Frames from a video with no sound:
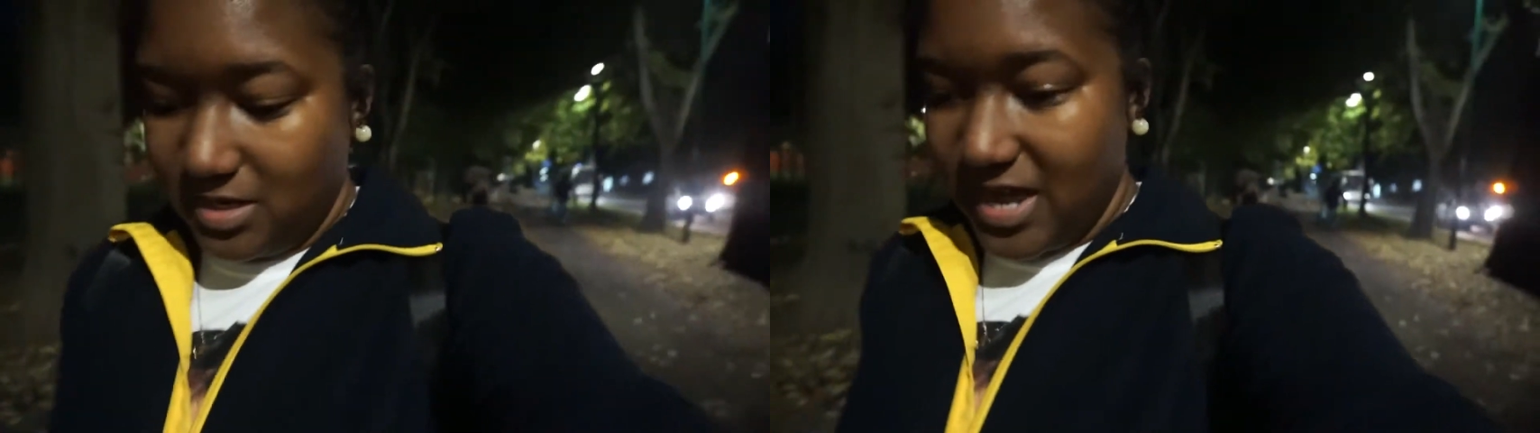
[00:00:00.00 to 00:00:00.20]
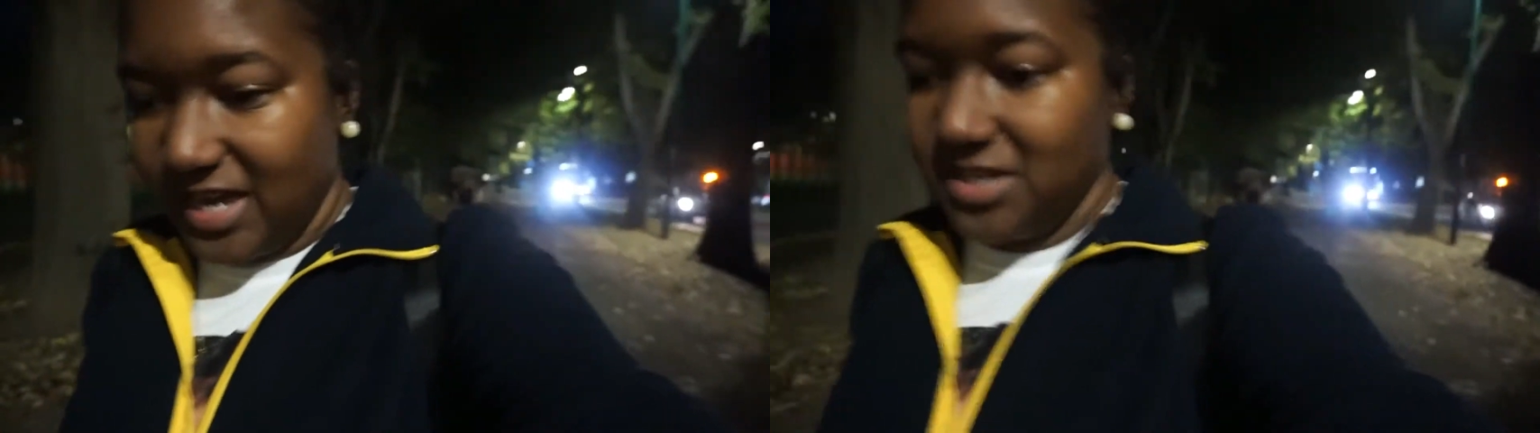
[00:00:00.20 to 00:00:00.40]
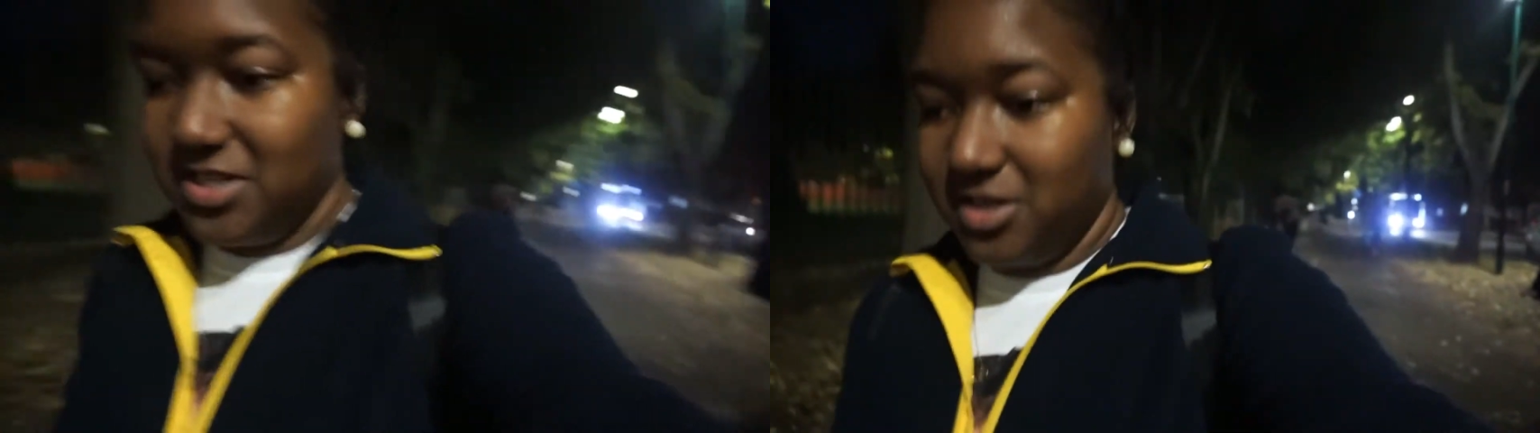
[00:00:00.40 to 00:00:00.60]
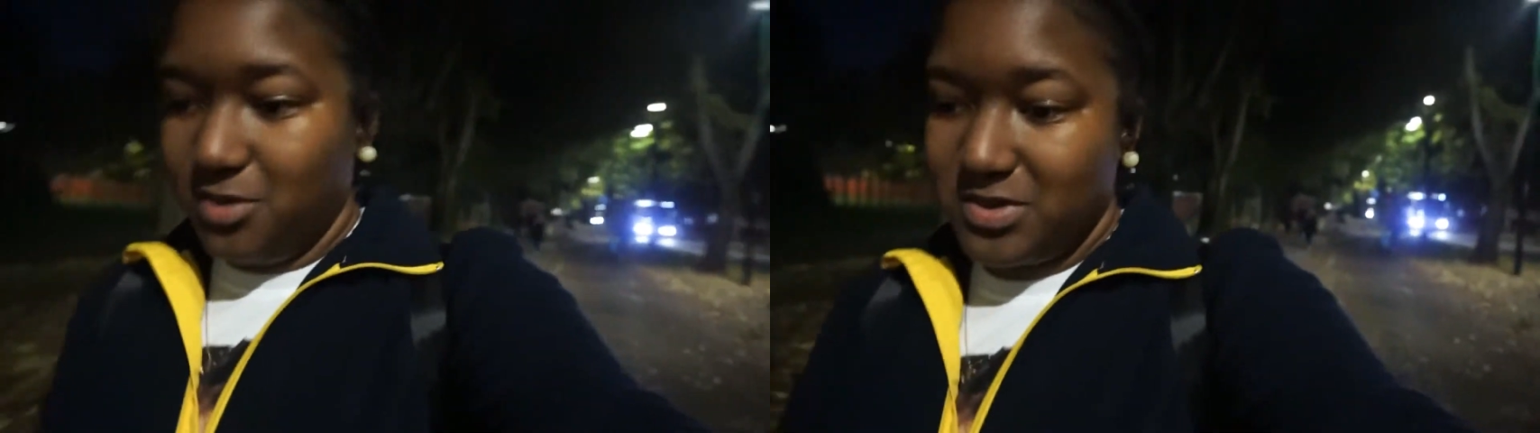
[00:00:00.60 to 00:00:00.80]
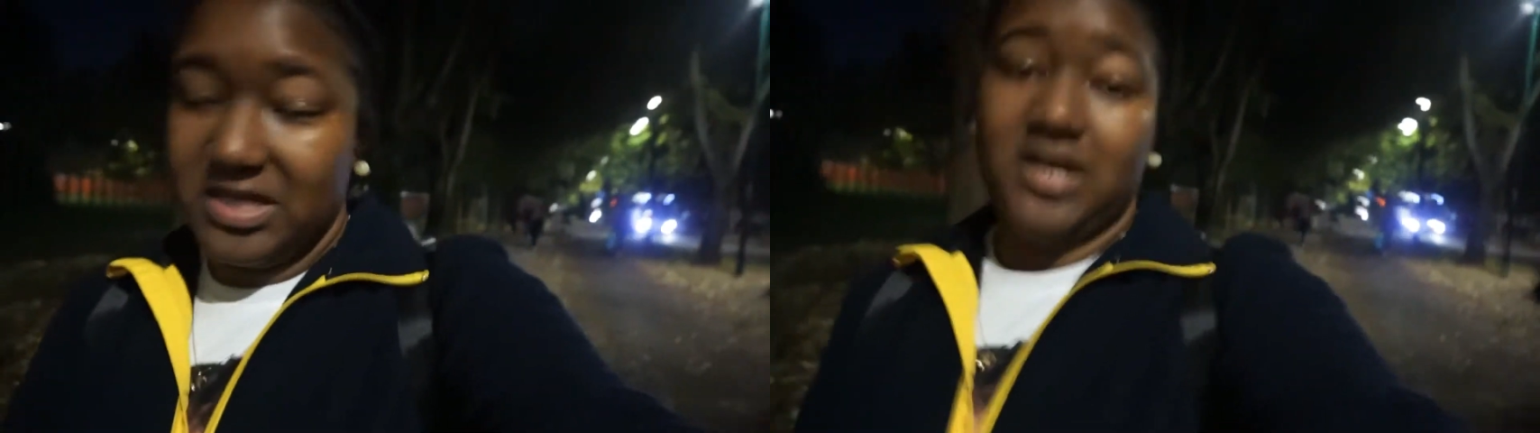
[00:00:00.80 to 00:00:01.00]
I could tell he
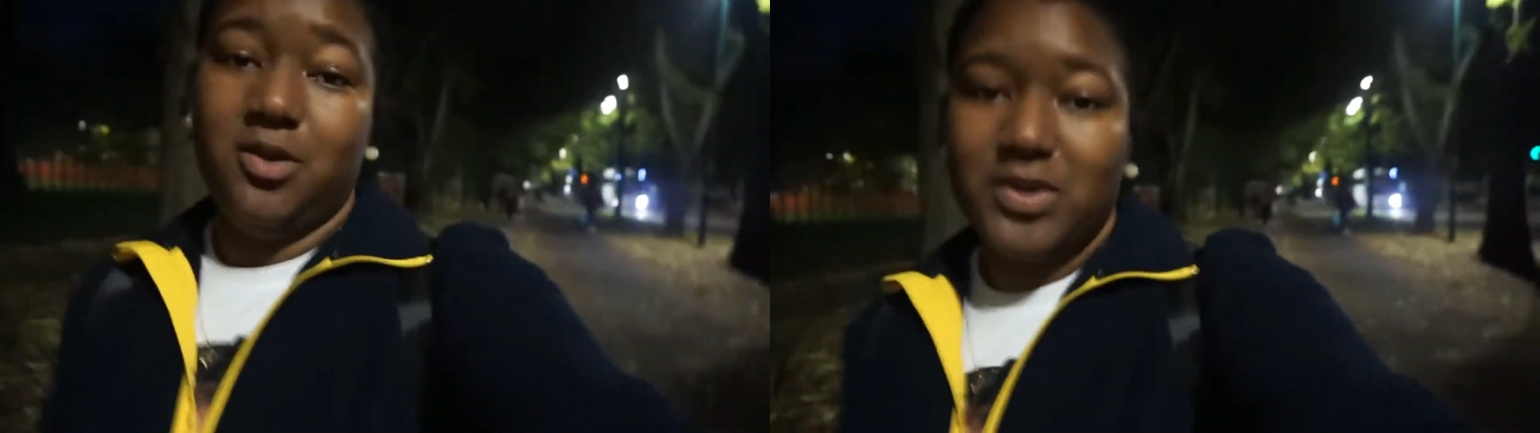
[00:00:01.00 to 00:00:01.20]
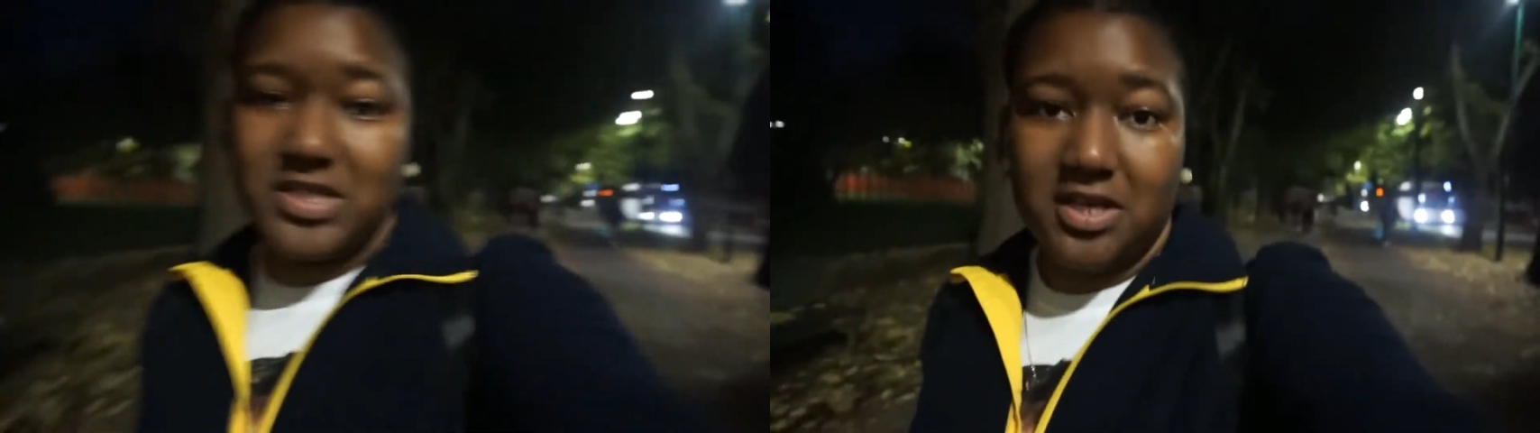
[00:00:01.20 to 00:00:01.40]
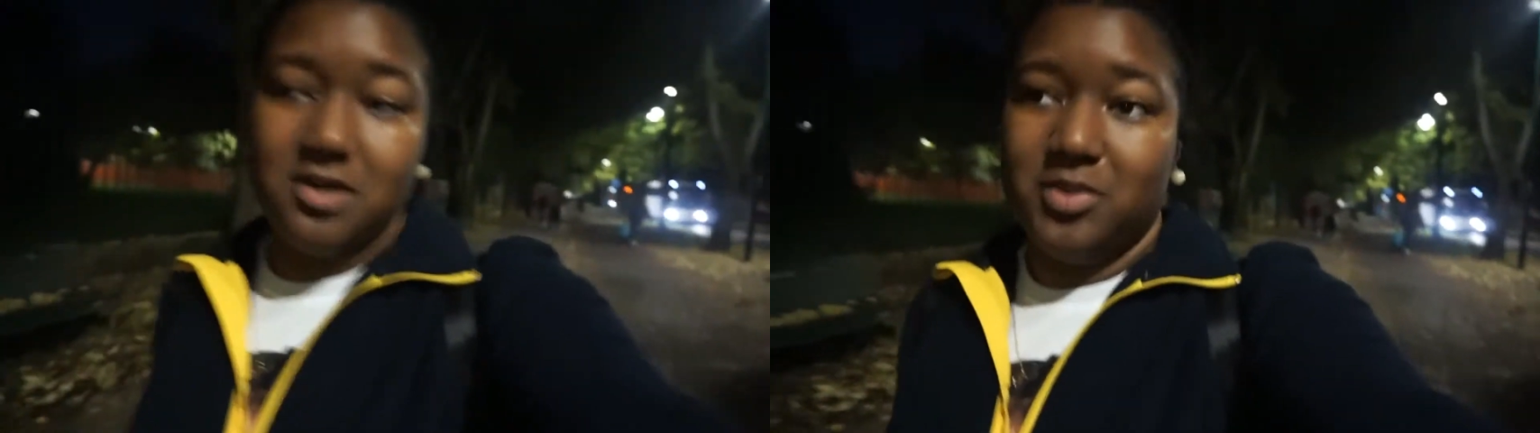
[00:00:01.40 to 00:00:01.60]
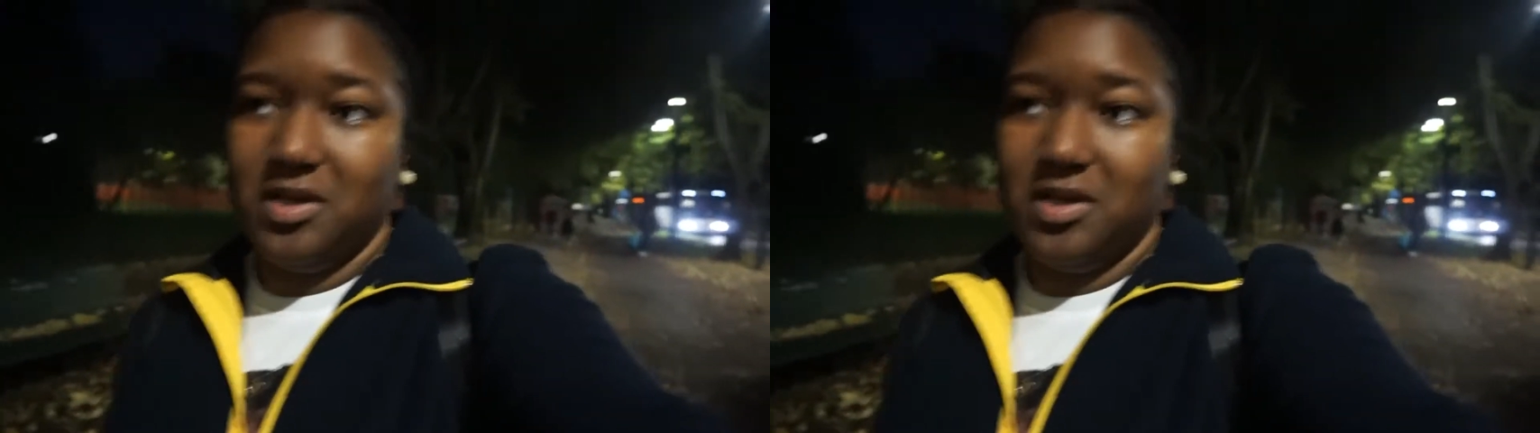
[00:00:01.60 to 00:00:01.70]
was saying it wasn't coming,